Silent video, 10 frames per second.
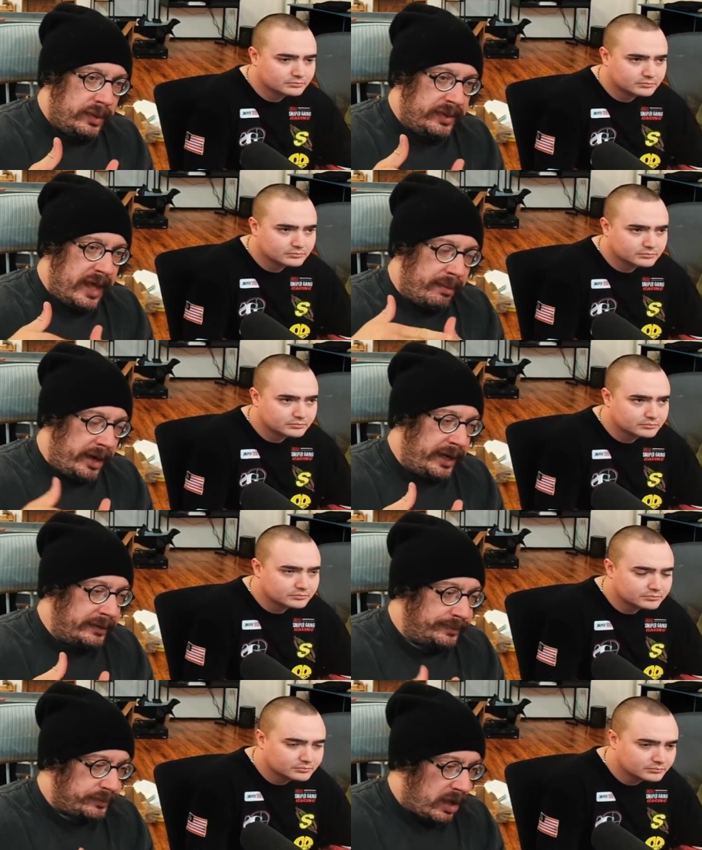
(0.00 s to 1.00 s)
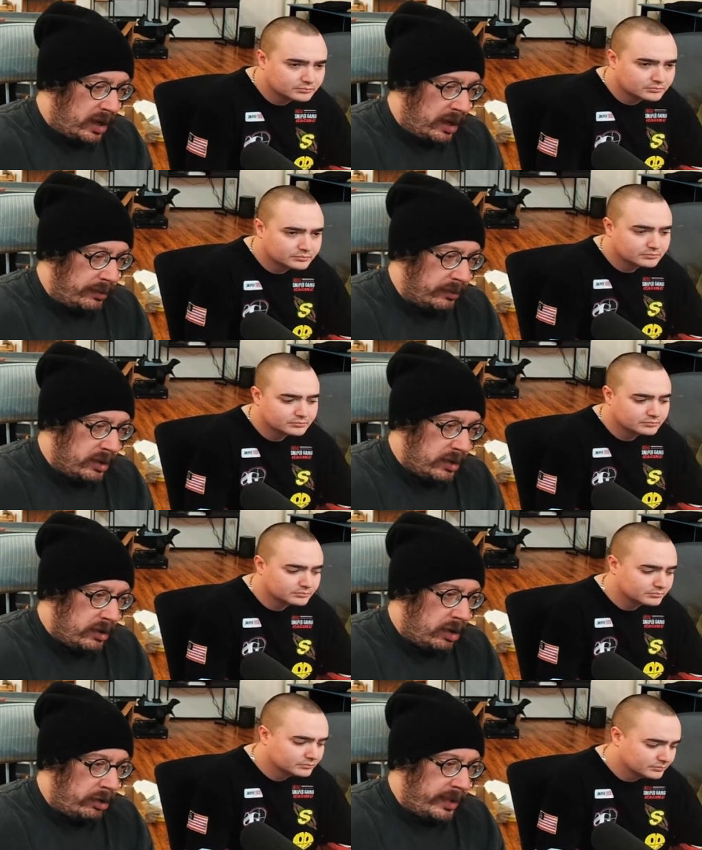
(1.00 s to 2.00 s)
Speaker 1: with that money. Um,
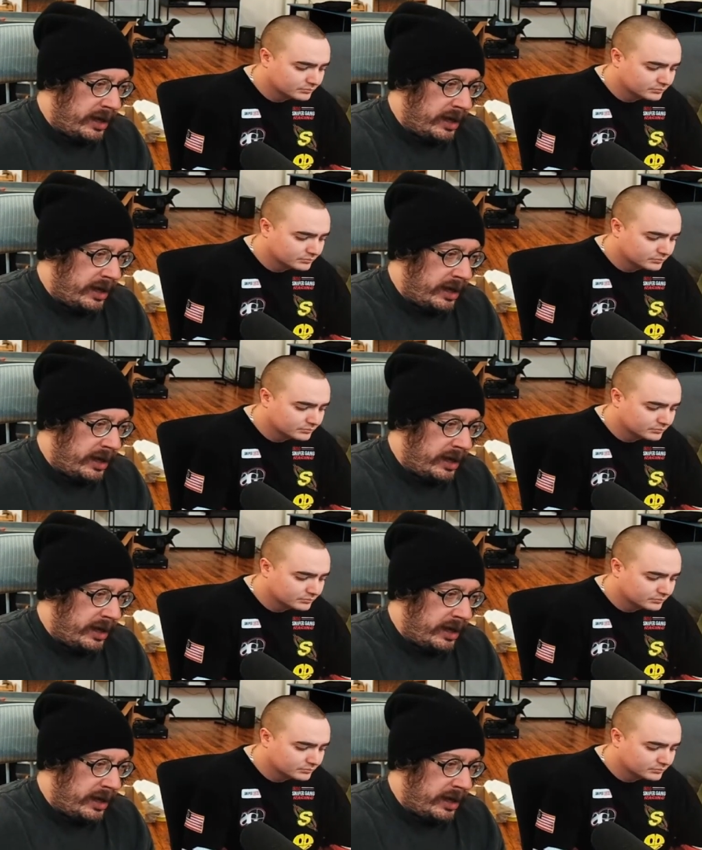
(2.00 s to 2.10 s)
all